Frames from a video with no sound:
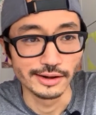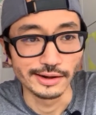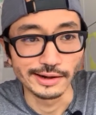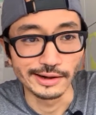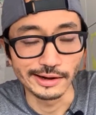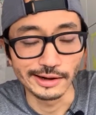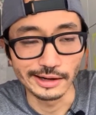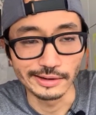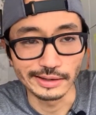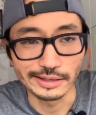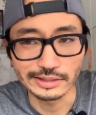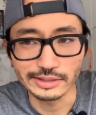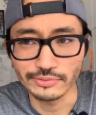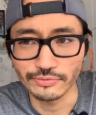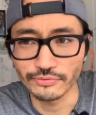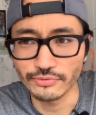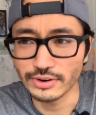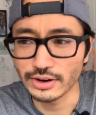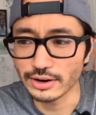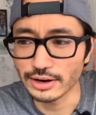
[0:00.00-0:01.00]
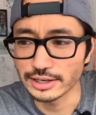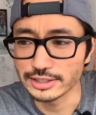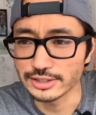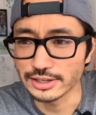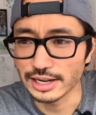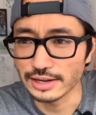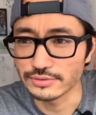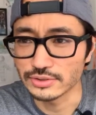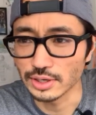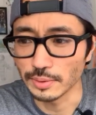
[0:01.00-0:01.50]
I figured I should
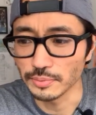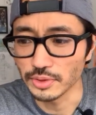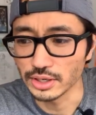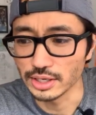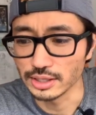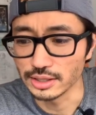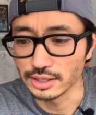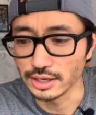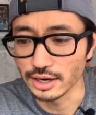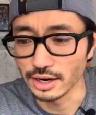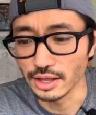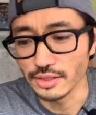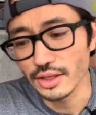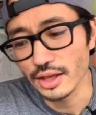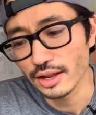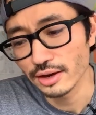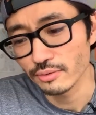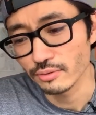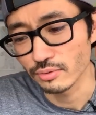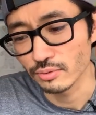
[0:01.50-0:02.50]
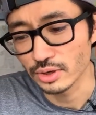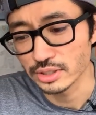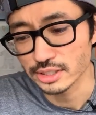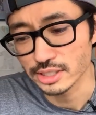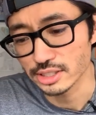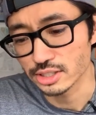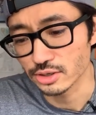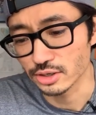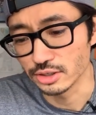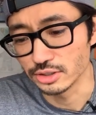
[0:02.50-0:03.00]
have something in there. And then once
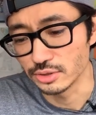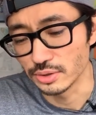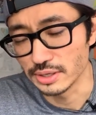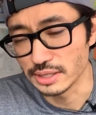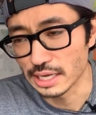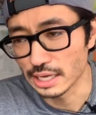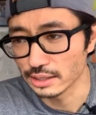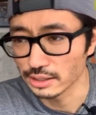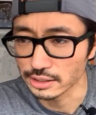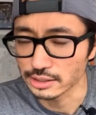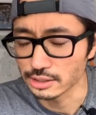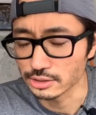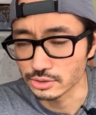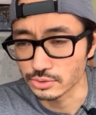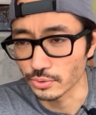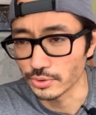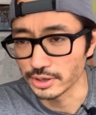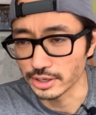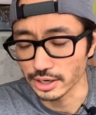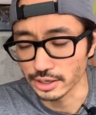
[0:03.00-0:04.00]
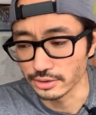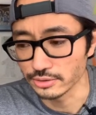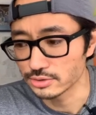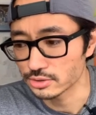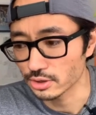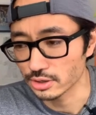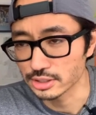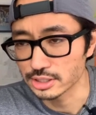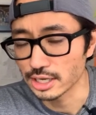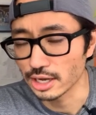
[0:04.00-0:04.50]
I started doing that, like, the story kind of
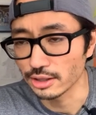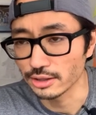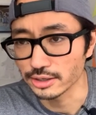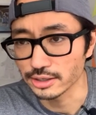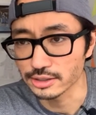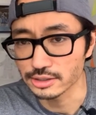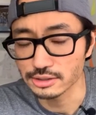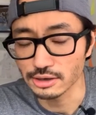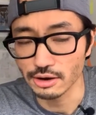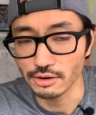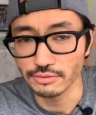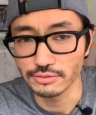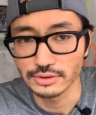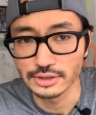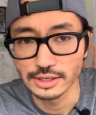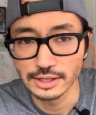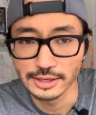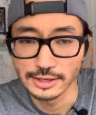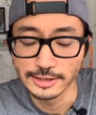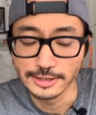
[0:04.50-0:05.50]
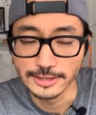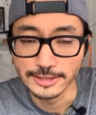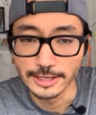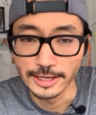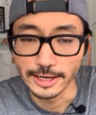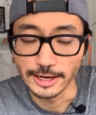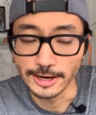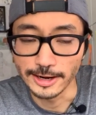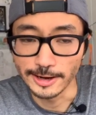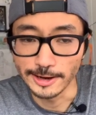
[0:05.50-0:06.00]
started telling itself.
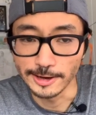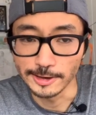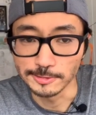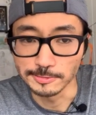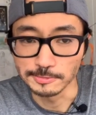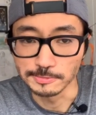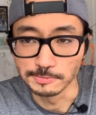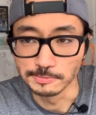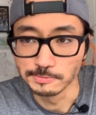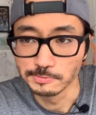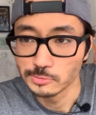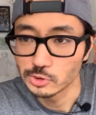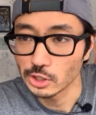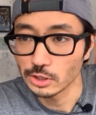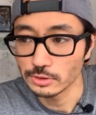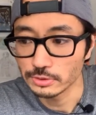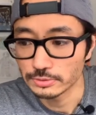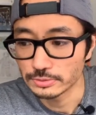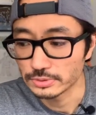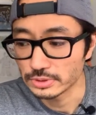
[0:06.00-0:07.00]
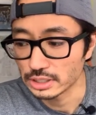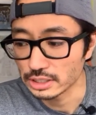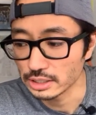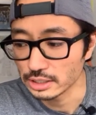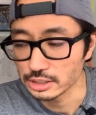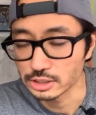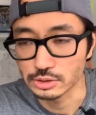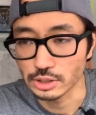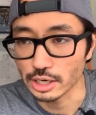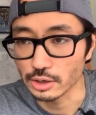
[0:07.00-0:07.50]
So
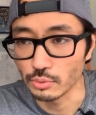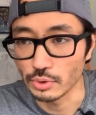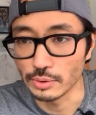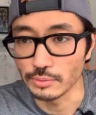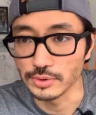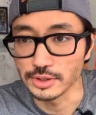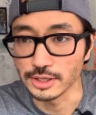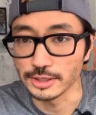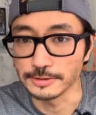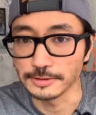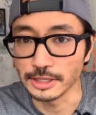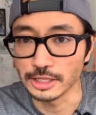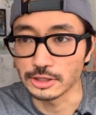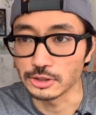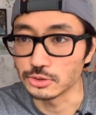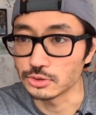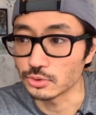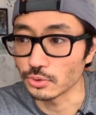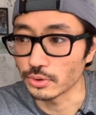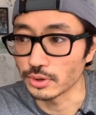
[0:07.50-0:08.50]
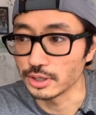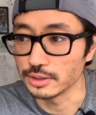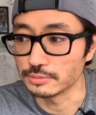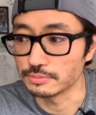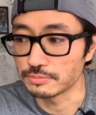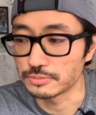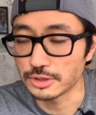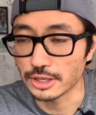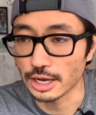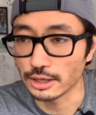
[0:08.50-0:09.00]
I just kind of went with it. I let the story
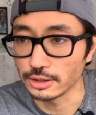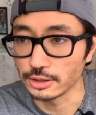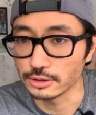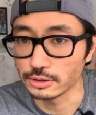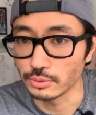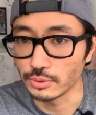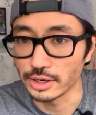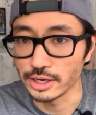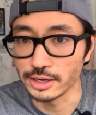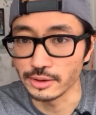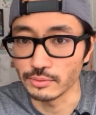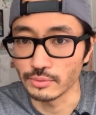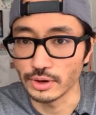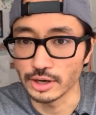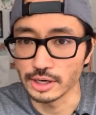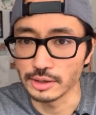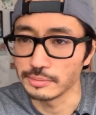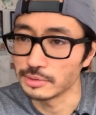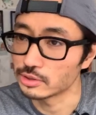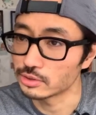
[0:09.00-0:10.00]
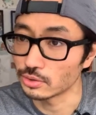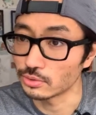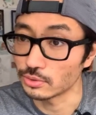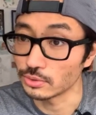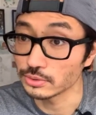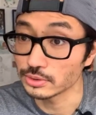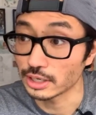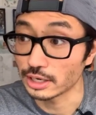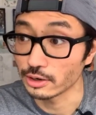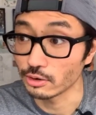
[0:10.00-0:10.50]
tell it the way it wanted to be
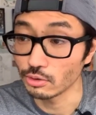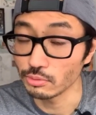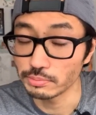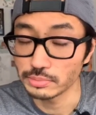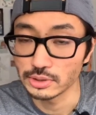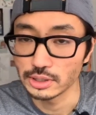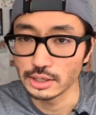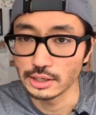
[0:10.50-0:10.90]
told, I hope.